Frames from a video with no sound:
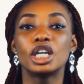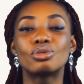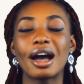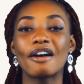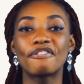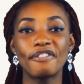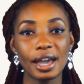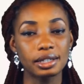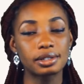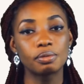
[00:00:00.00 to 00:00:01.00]
It will
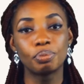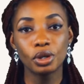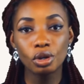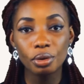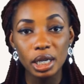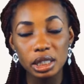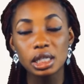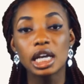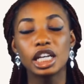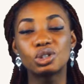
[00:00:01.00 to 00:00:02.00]
affect
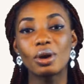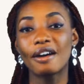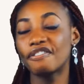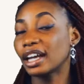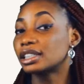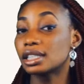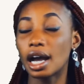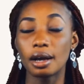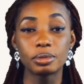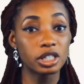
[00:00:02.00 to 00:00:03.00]
breweries, it will affect
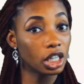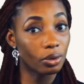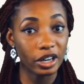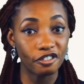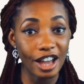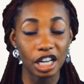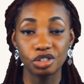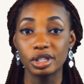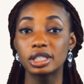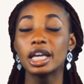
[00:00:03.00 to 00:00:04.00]
cigarette
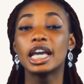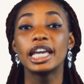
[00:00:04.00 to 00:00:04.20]
factories,